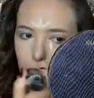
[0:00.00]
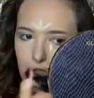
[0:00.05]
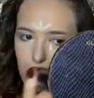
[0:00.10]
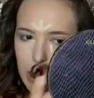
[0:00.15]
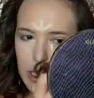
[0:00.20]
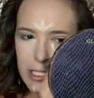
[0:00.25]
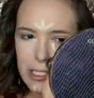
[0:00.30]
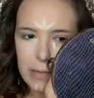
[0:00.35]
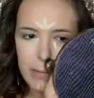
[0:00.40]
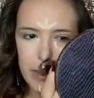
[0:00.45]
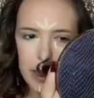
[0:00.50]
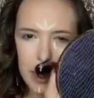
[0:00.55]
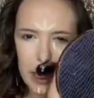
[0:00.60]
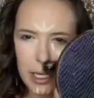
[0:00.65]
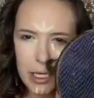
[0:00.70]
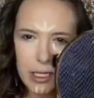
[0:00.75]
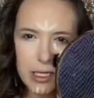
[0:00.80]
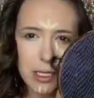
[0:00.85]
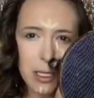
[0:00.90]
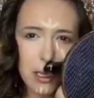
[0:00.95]
Just
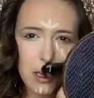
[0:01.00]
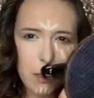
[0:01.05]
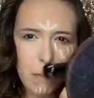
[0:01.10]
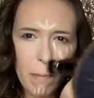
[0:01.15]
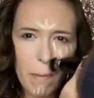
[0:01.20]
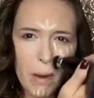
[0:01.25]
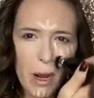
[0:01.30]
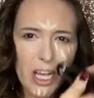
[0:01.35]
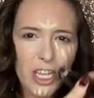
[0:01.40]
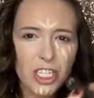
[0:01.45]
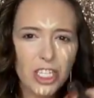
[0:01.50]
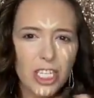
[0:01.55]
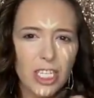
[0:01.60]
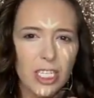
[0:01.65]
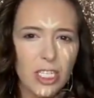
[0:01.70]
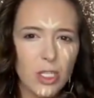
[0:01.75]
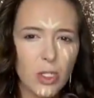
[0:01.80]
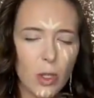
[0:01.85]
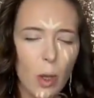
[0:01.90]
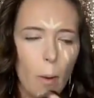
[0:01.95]
because the brush
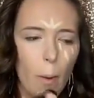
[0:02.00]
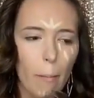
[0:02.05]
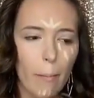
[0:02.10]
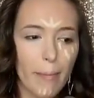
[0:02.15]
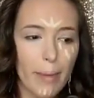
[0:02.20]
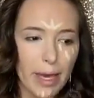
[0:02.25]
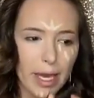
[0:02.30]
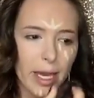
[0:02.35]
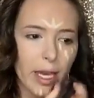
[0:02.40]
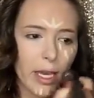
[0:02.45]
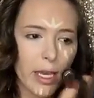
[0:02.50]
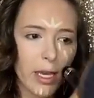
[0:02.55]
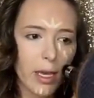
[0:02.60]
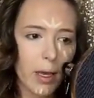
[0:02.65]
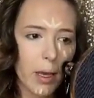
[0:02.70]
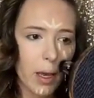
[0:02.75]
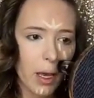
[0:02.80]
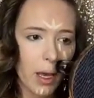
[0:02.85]
is so big